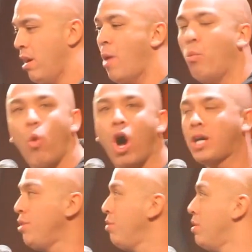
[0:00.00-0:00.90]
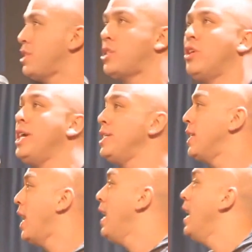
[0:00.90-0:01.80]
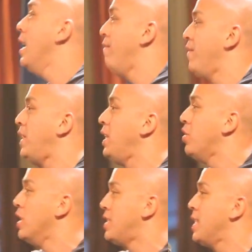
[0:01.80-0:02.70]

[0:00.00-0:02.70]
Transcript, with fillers: I'm walking through the streets and I hit 53rd and